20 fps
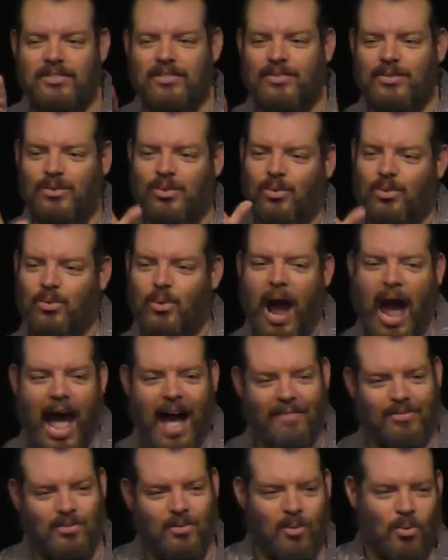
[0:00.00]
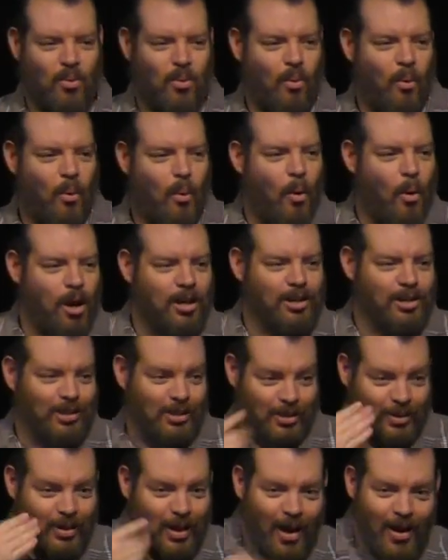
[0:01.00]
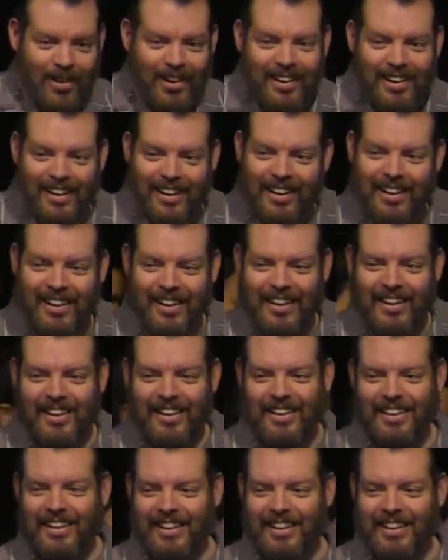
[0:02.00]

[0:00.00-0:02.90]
How many of you know the number?